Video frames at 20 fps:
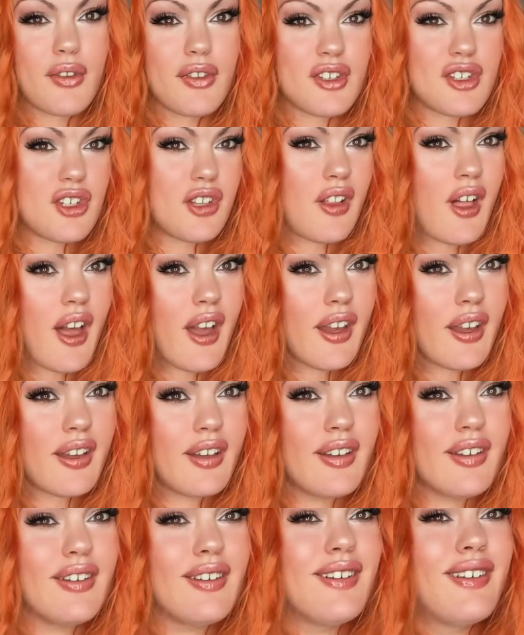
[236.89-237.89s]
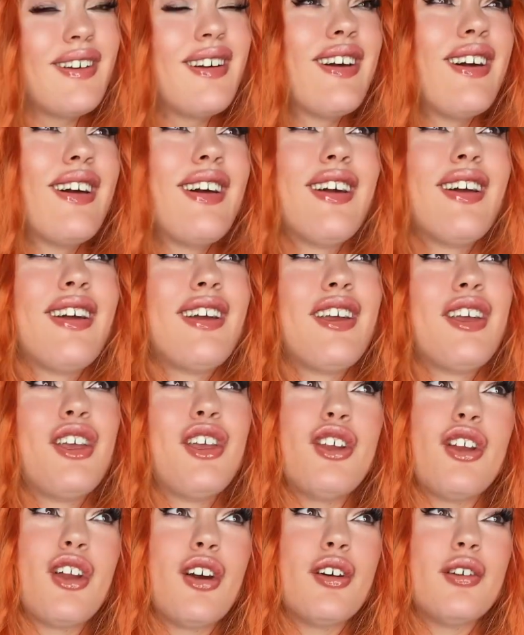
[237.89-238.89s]
of July.
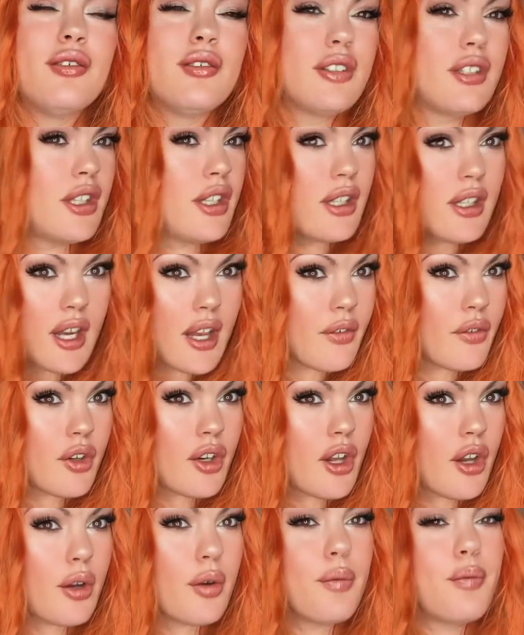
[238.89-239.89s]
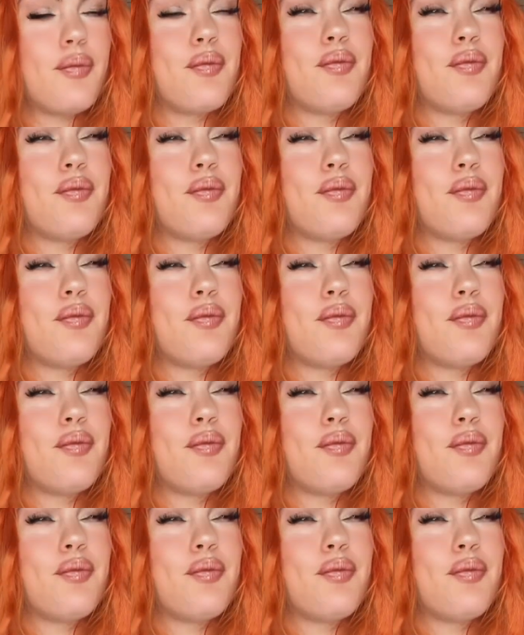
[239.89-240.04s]
You never know.